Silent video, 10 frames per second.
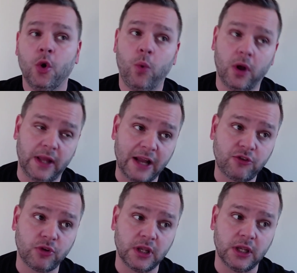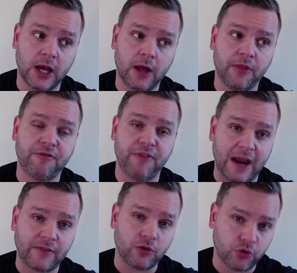well, actually, the
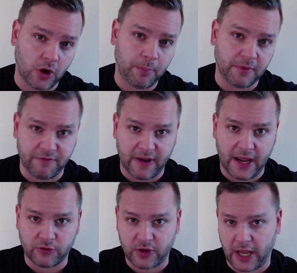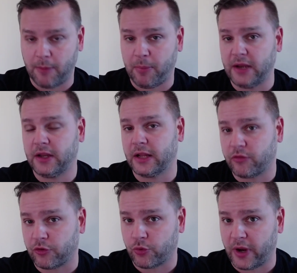fact that Trump and Vance campaigned
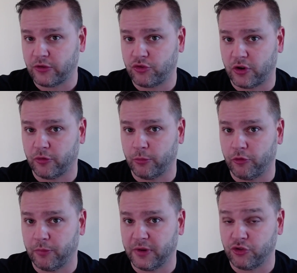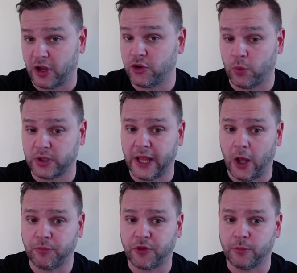against the transgender movement genuinely
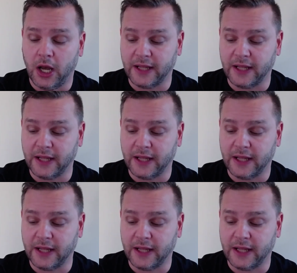helped them.